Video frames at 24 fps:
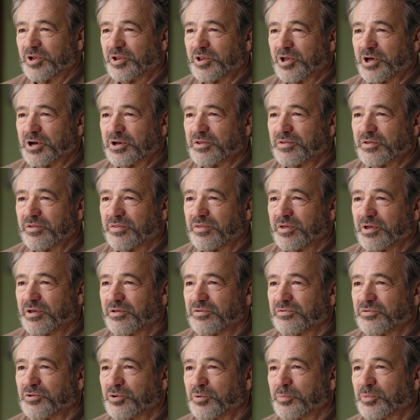a lot of the
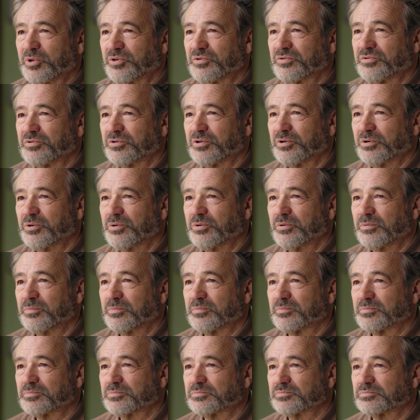things humans do.
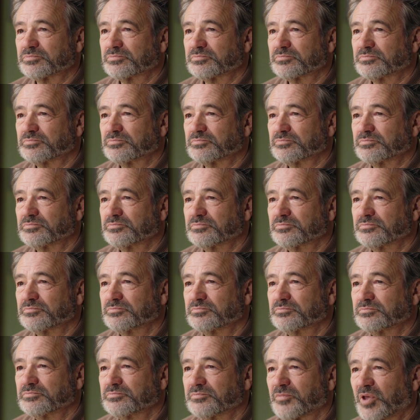
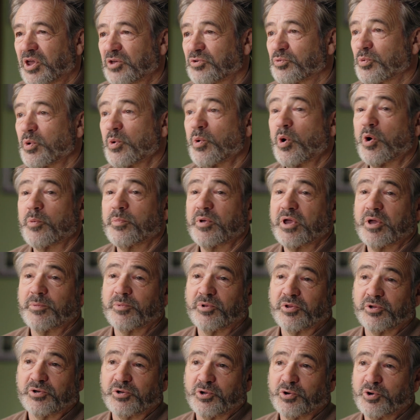Because we won't be
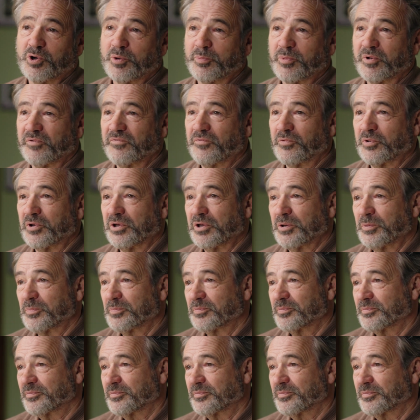able to do them if we